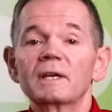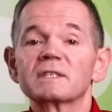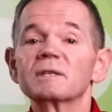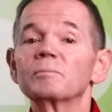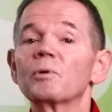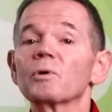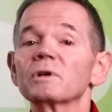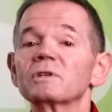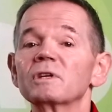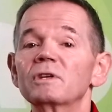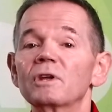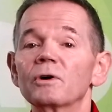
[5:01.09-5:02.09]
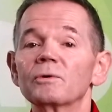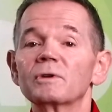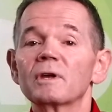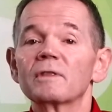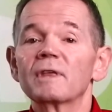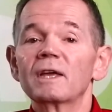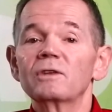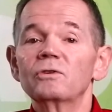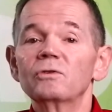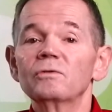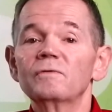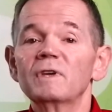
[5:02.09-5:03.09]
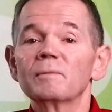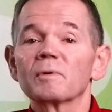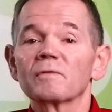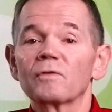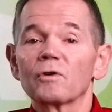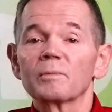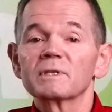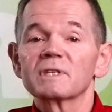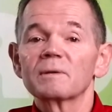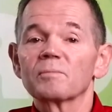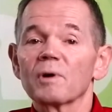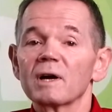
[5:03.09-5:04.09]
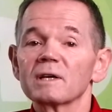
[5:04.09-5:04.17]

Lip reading: It's important to note that UV performance and